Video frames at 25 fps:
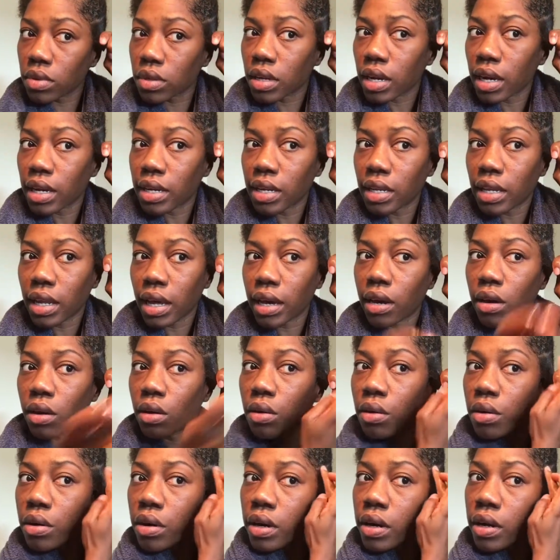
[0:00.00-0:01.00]
kind of like
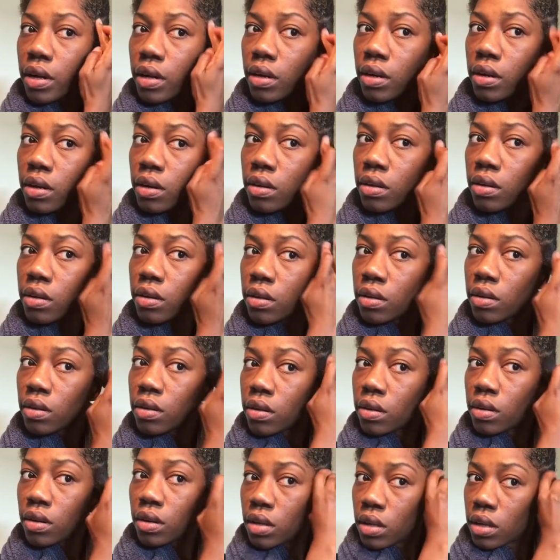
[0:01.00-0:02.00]
on
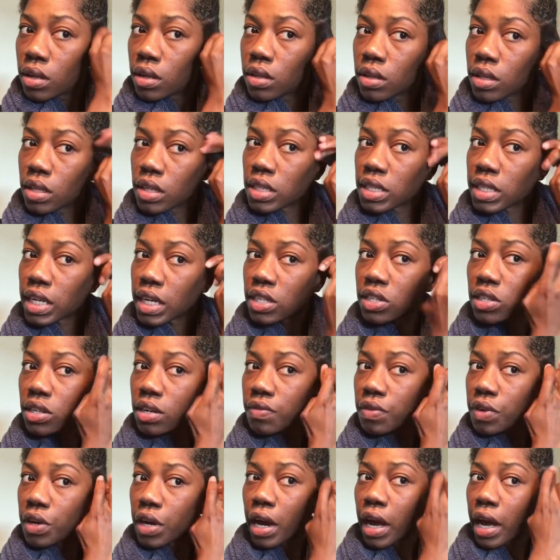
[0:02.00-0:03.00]
the
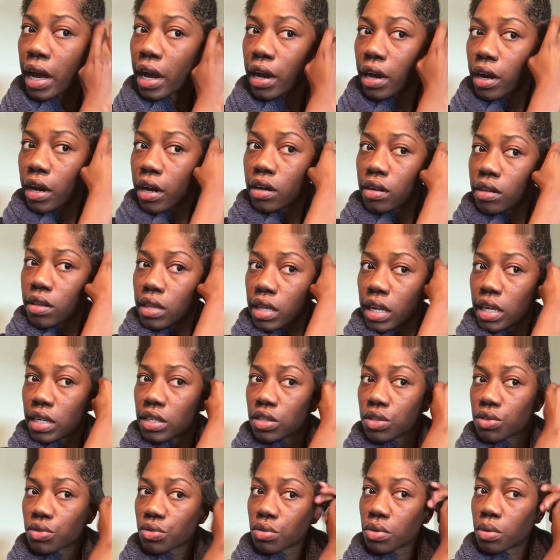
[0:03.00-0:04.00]
section of your hair
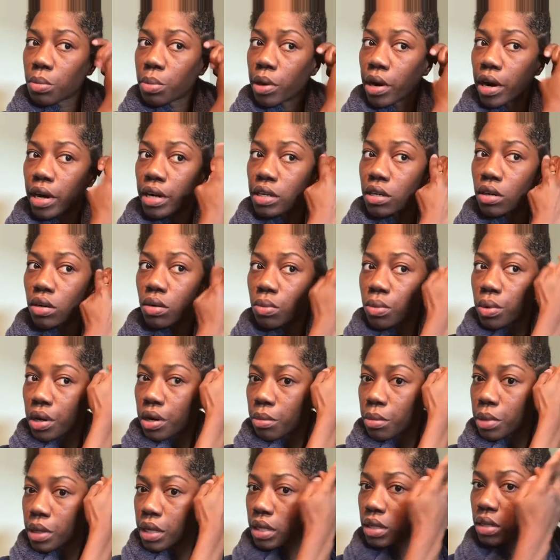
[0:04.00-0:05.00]
that's through the part. Don't
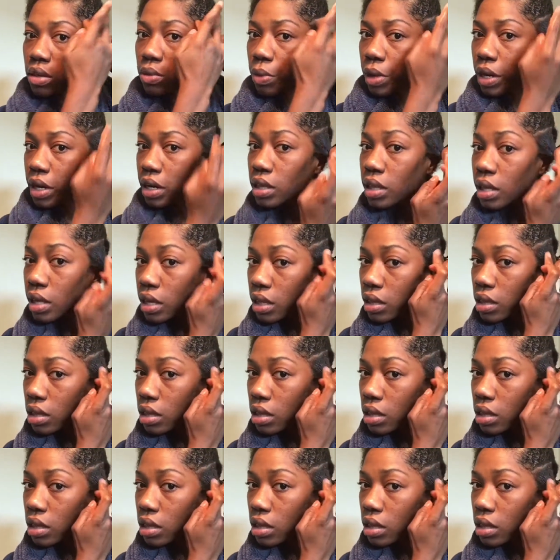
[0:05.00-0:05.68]
worry directly